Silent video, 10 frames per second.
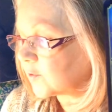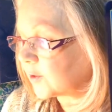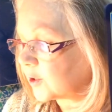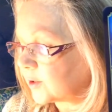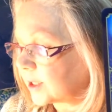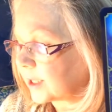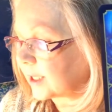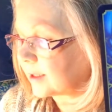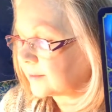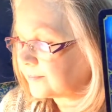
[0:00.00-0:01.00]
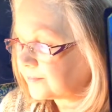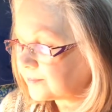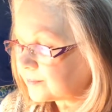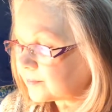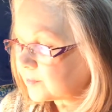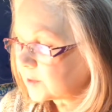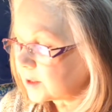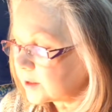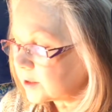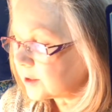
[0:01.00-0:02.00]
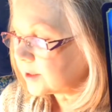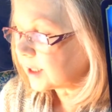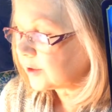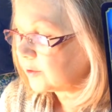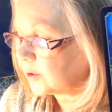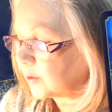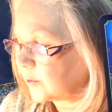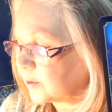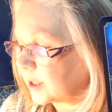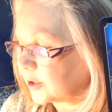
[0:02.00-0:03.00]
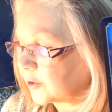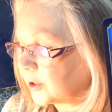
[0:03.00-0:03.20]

for you today to let you know that your